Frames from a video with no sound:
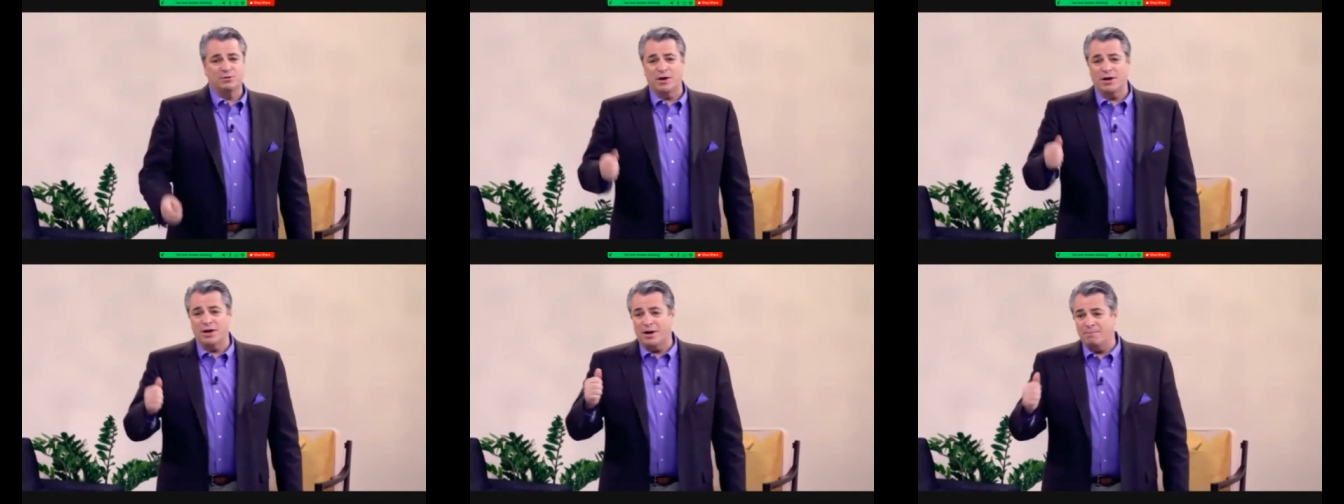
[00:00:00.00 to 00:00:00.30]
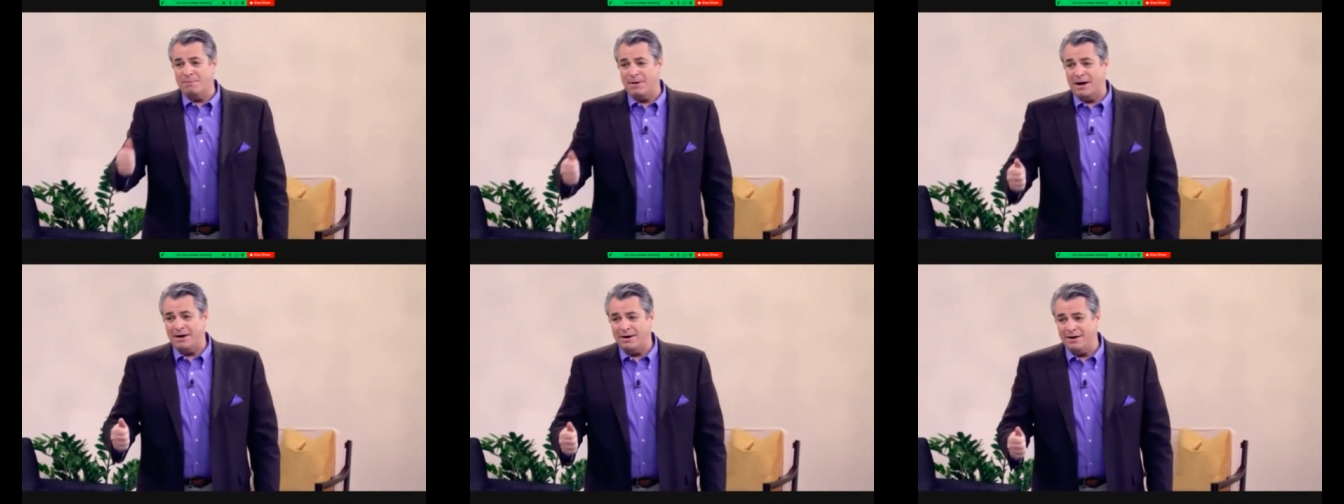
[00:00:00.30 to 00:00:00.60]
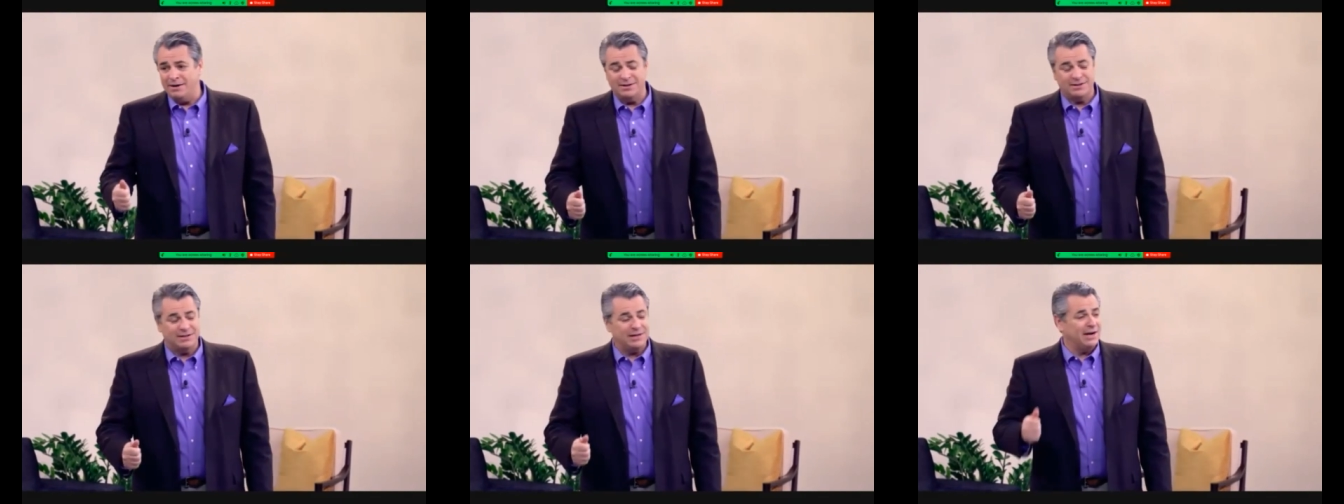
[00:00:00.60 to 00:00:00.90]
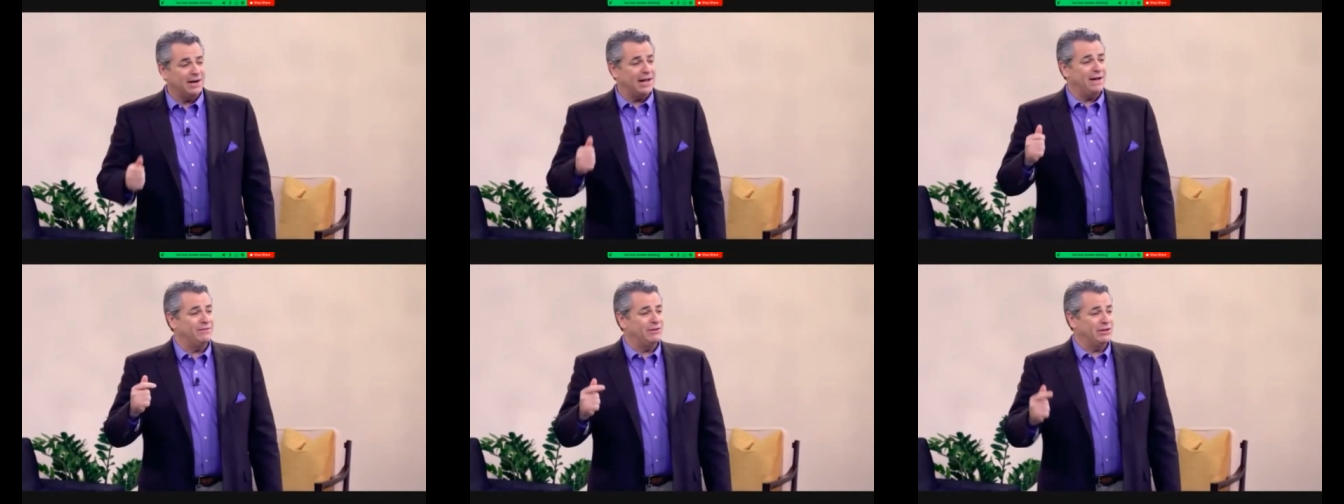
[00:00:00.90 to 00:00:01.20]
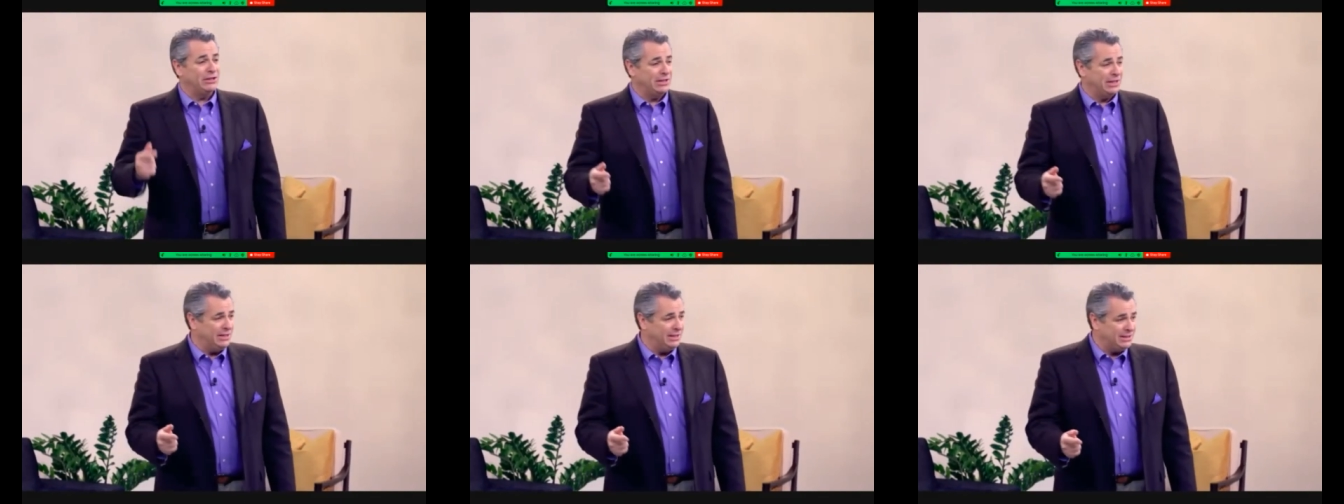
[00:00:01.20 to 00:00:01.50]
when I got married and started
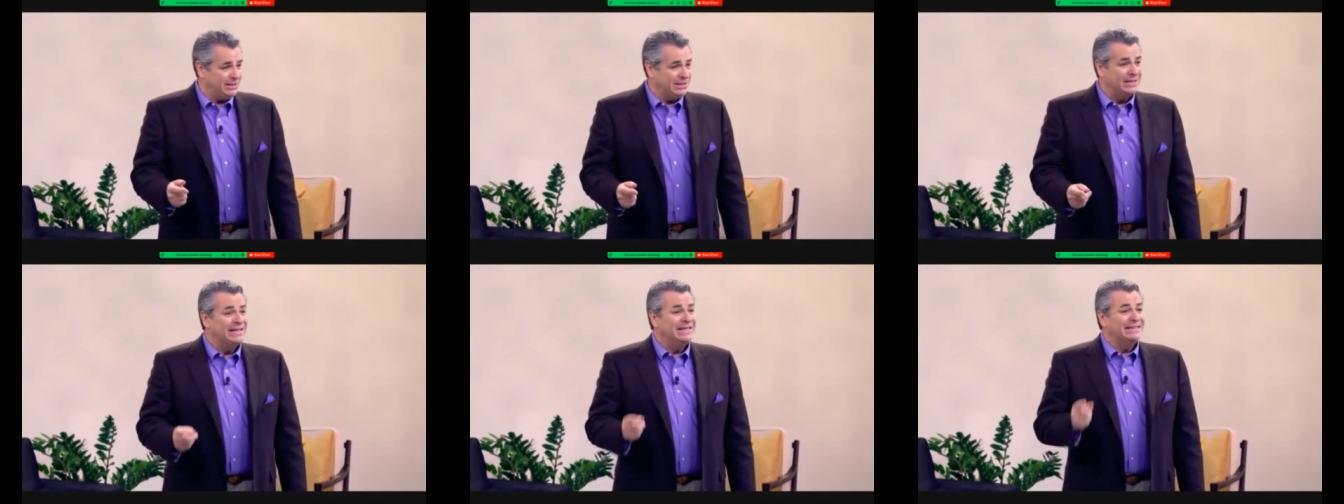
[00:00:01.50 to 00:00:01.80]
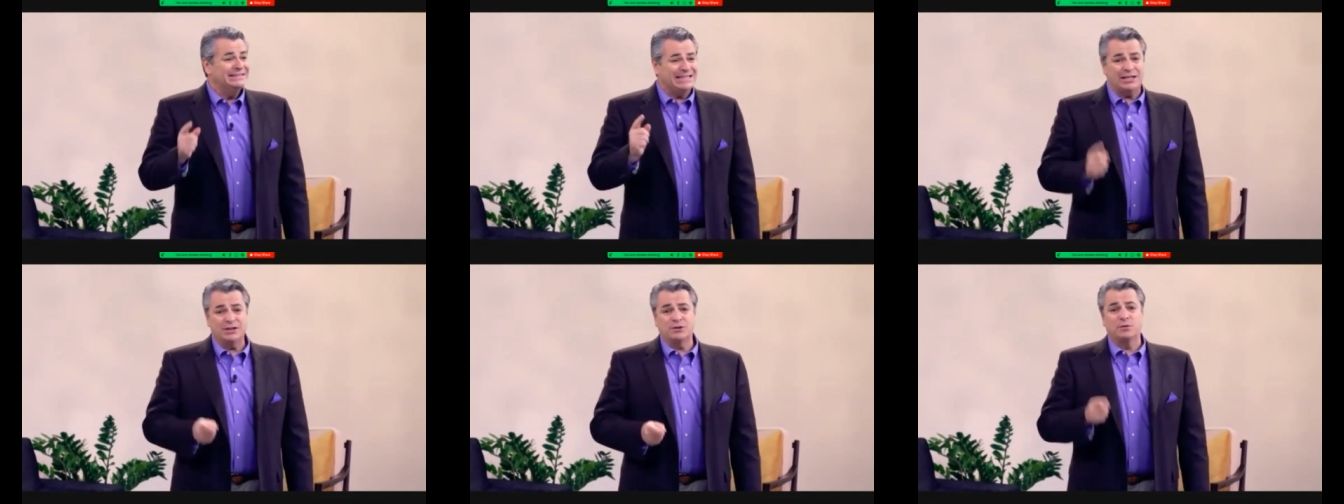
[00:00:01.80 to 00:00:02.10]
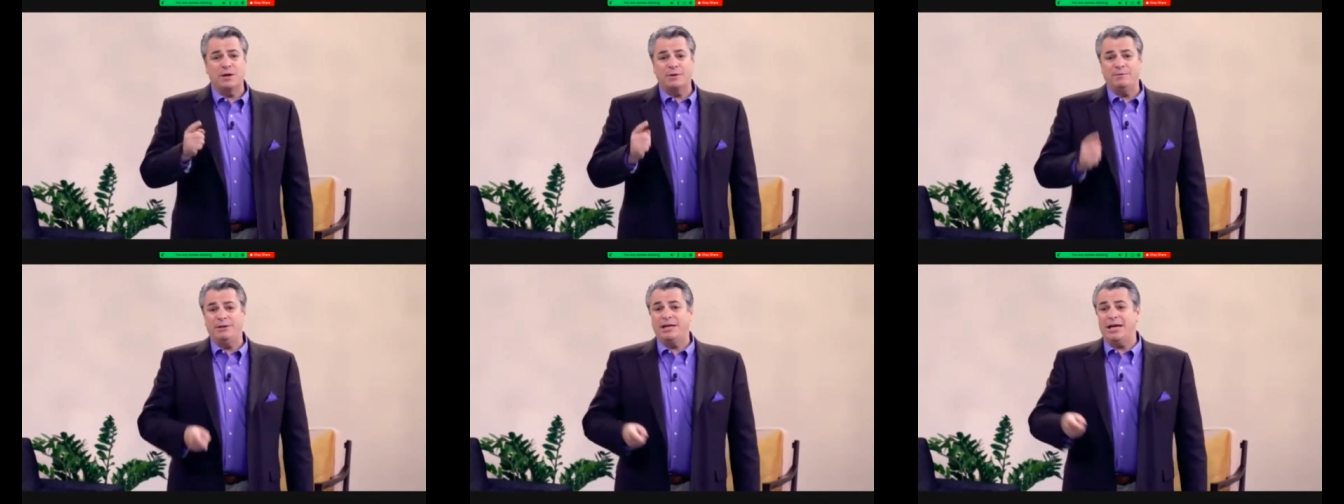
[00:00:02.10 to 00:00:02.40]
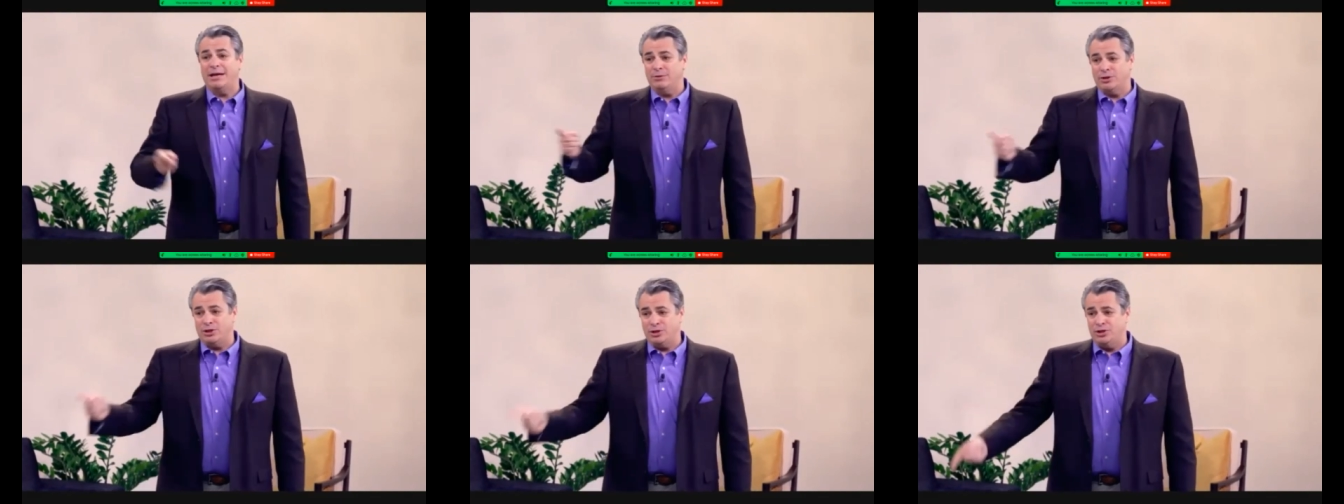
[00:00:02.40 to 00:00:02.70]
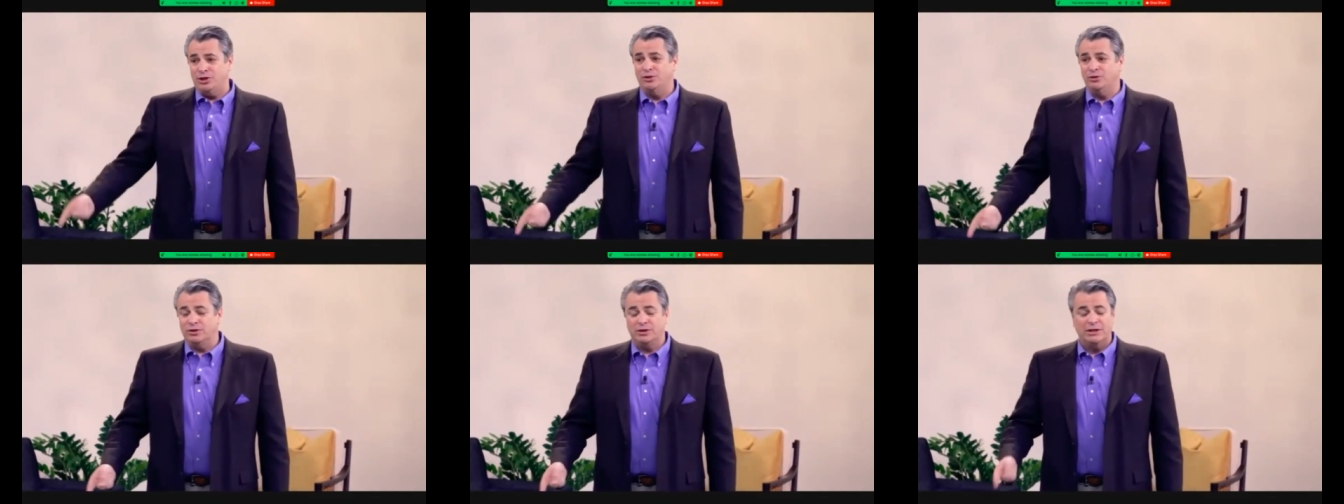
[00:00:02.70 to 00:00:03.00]
having kids, that's when I became a
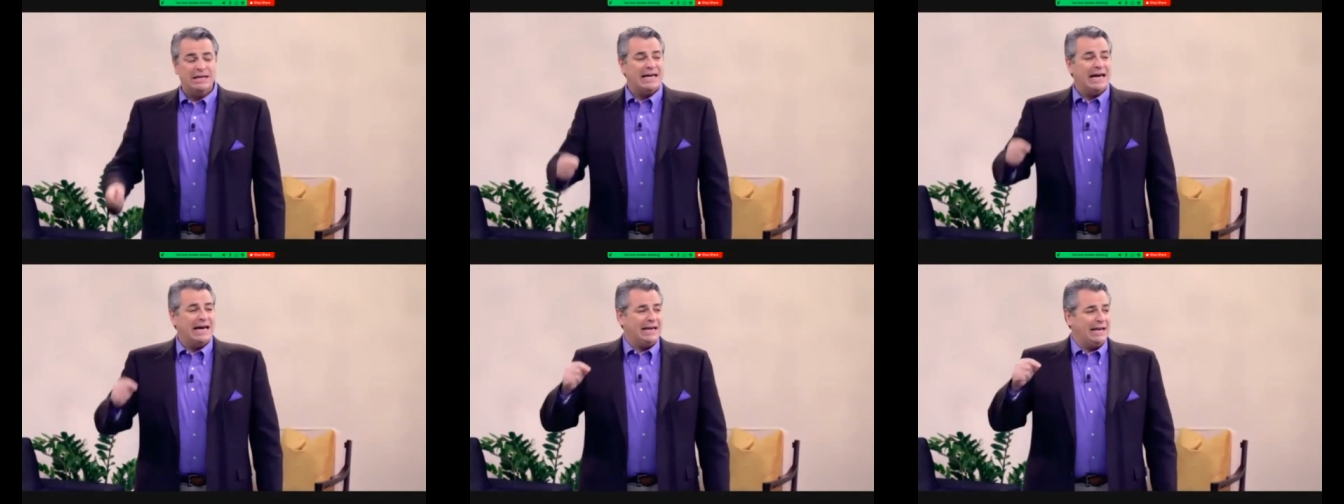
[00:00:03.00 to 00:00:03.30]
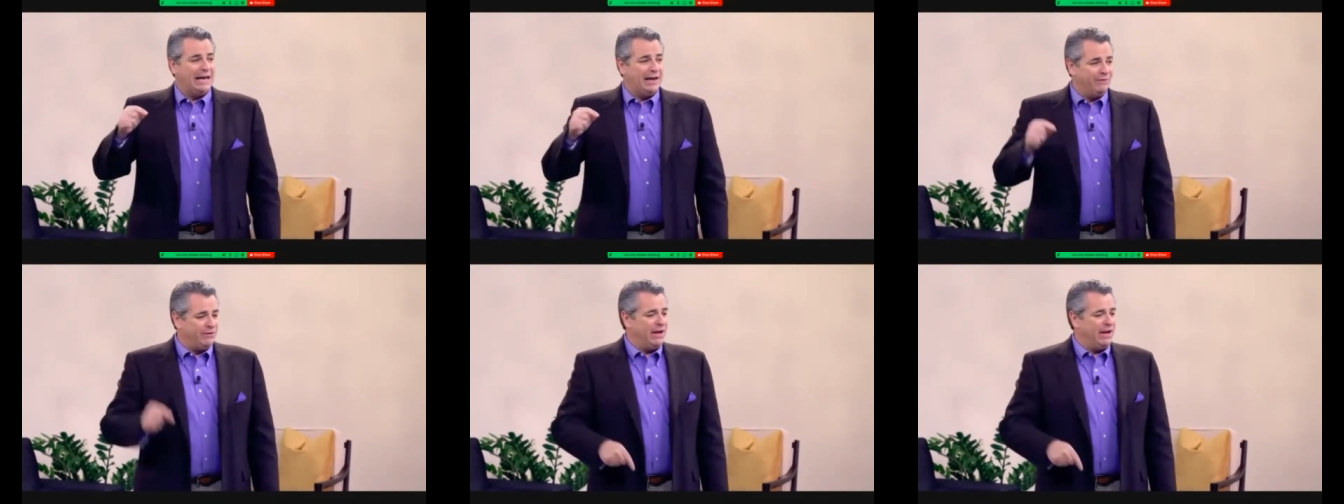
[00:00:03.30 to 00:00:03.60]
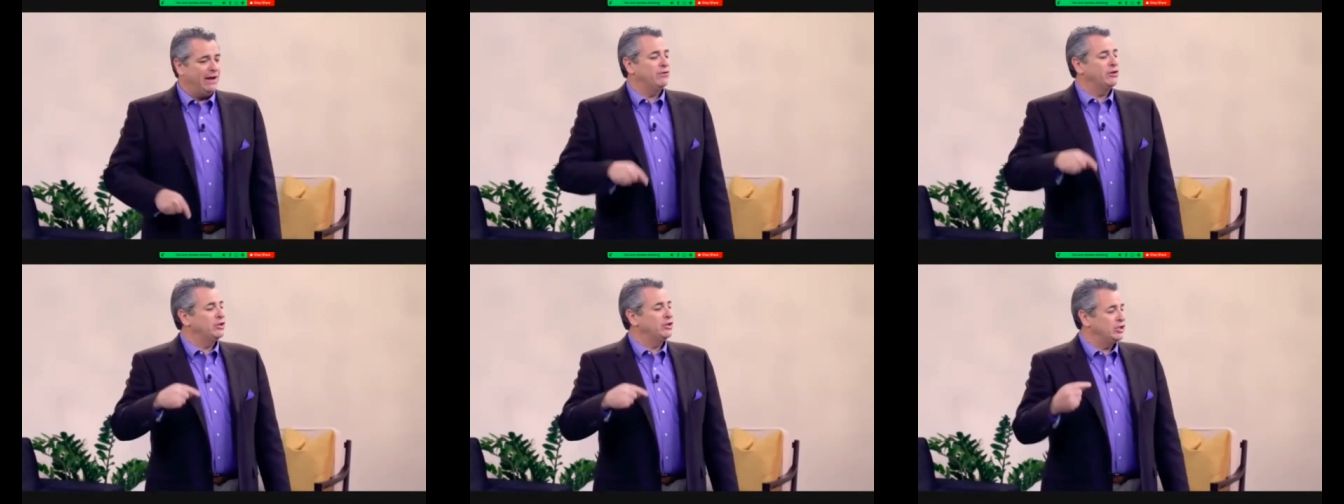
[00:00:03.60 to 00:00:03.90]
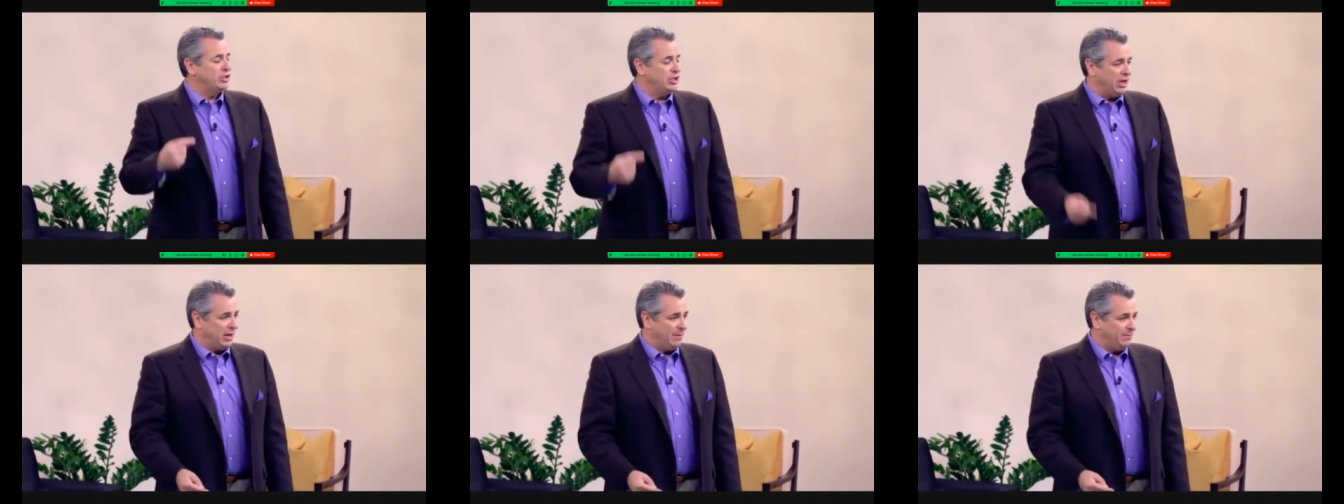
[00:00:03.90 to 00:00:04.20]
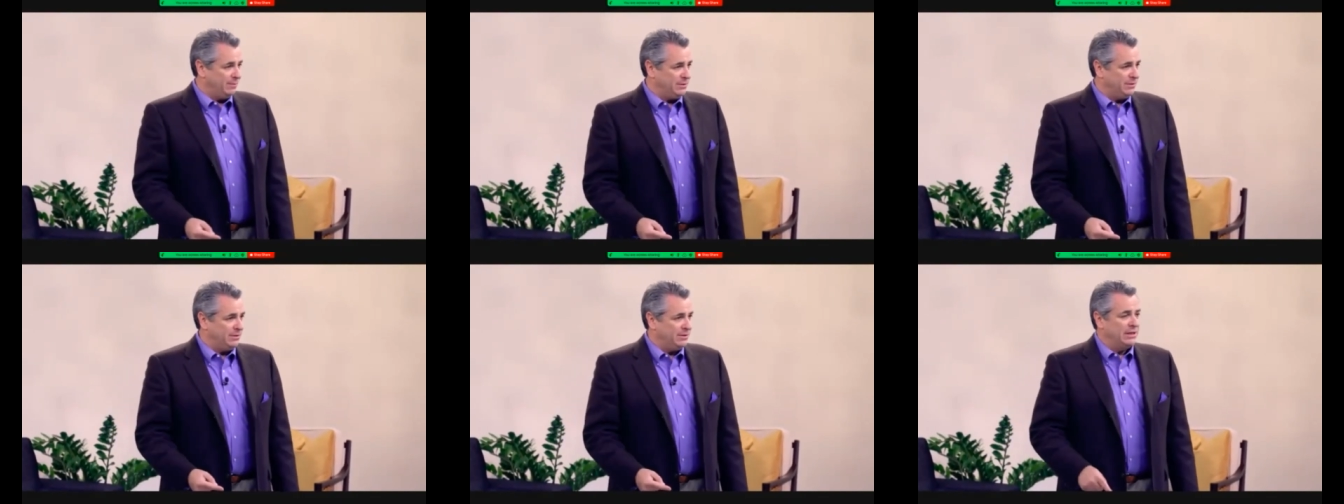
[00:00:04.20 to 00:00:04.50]
student. And I've never
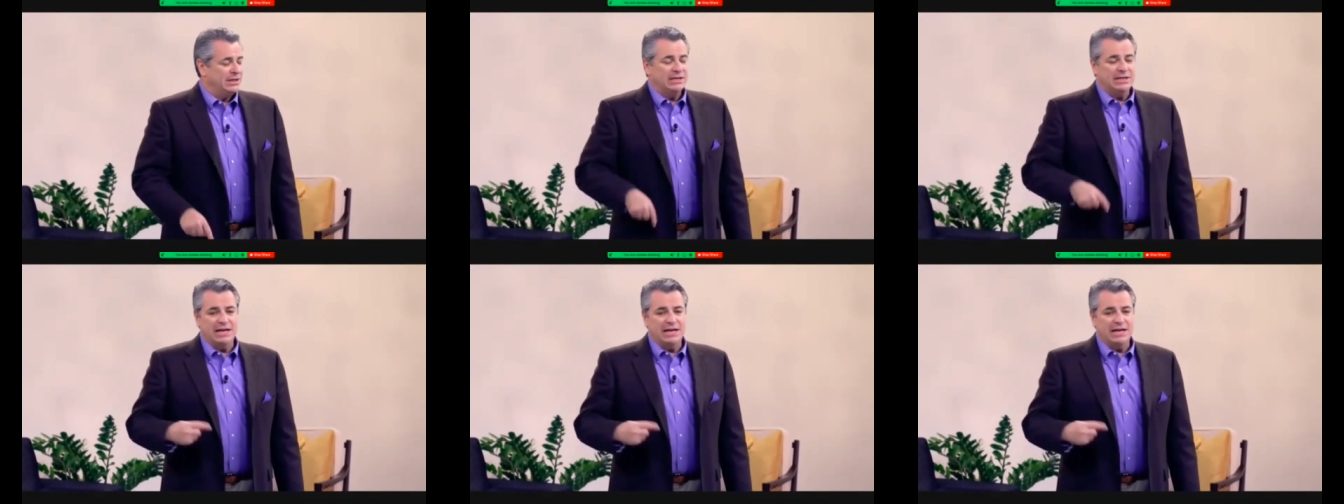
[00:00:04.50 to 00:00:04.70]
stopped.